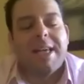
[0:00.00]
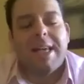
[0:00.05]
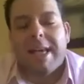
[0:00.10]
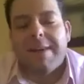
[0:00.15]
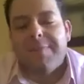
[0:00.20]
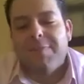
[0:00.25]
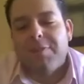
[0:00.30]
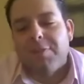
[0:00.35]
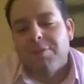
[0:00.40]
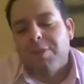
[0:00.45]

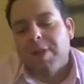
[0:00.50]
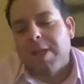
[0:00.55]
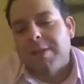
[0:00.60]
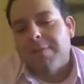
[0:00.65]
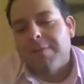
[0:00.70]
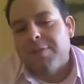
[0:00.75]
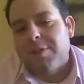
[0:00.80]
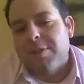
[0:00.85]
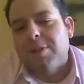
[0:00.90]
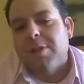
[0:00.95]
if
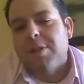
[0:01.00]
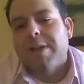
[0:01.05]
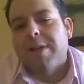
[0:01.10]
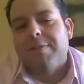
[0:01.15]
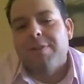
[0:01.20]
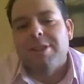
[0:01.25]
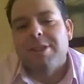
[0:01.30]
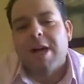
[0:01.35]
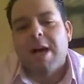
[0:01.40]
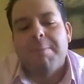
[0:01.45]

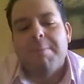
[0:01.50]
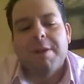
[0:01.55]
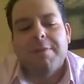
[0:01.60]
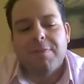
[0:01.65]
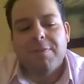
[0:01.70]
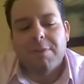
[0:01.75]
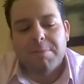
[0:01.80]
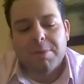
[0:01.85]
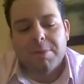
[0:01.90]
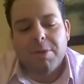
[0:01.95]
you're shopping
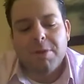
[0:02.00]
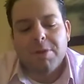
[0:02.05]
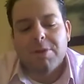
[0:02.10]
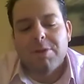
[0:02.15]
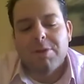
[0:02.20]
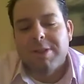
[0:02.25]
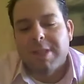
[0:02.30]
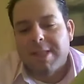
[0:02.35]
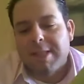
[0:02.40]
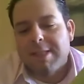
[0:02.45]
for
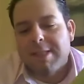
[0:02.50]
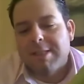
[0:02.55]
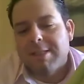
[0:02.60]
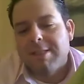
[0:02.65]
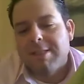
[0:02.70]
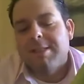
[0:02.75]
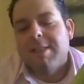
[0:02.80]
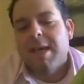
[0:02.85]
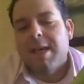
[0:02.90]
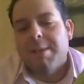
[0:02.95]
produce and this
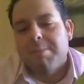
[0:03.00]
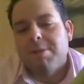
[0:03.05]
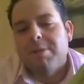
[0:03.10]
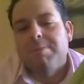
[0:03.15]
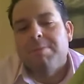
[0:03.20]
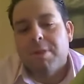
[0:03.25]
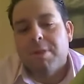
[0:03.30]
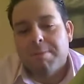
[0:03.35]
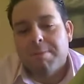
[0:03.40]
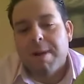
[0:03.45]
is
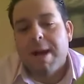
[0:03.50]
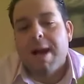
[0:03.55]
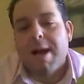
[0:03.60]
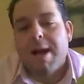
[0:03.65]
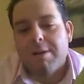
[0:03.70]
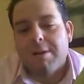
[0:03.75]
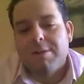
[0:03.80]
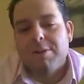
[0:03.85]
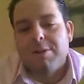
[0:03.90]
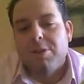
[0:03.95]
labeled per
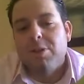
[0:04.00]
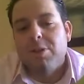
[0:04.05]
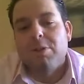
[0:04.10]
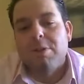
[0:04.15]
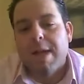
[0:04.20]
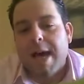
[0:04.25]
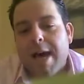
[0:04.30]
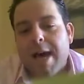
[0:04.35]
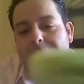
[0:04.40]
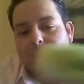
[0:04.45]
pound, you
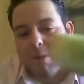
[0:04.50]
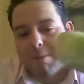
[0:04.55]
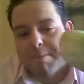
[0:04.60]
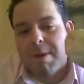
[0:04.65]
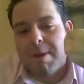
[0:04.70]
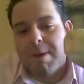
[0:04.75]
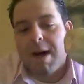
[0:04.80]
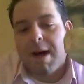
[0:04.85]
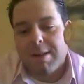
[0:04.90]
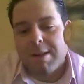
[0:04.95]
don't have to
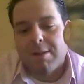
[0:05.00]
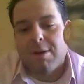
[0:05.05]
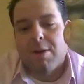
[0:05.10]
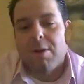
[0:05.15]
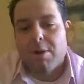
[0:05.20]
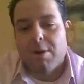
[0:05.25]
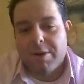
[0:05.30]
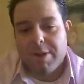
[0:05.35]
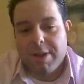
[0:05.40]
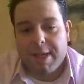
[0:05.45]
buy the
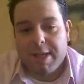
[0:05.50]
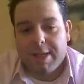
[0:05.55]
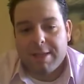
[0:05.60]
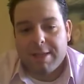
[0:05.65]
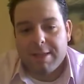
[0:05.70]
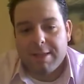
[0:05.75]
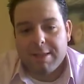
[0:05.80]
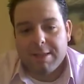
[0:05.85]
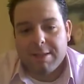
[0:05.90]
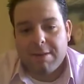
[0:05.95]
whole thing,
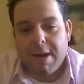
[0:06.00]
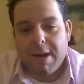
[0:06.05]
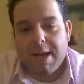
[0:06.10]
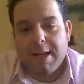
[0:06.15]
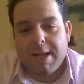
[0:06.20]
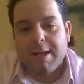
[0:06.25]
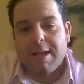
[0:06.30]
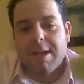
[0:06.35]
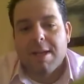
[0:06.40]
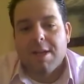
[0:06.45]

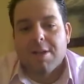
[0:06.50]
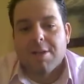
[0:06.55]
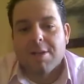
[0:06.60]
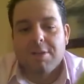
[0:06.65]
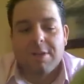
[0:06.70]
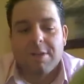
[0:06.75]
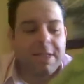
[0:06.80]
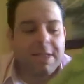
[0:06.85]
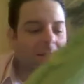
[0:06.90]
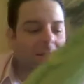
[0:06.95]
right?
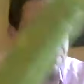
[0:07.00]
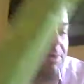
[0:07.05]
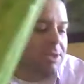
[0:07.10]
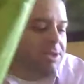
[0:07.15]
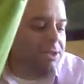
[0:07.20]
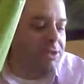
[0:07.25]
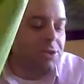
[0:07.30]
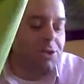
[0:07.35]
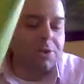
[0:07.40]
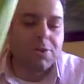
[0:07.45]
So this
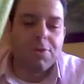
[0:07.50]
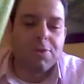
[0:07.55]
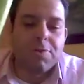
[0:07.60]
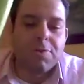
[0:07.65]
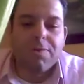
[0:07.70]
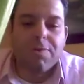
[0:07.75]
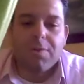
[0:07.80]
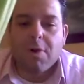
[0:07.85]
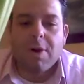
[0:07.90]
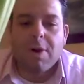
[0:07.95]
was
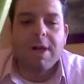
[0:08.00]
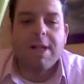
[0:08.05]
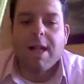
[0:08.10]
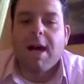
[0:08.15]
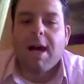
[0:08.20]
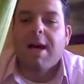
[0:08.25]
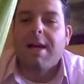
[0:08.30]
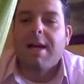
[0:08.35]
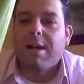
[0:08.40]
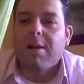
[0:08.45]

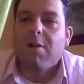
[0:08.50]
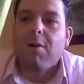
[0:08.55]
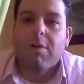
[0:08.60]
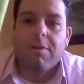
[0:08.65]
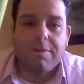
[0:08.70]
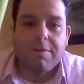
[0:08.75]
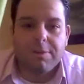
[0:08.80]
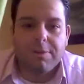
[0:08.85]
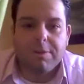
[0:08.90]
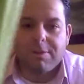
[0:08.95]
$2.49 at
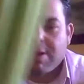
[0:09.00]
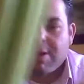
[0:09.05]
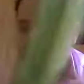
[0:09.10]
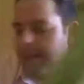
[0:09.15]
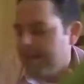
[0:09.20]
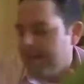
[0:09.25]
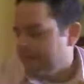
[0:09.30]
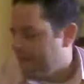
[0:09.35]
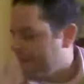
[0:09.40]
Whole Foods, right?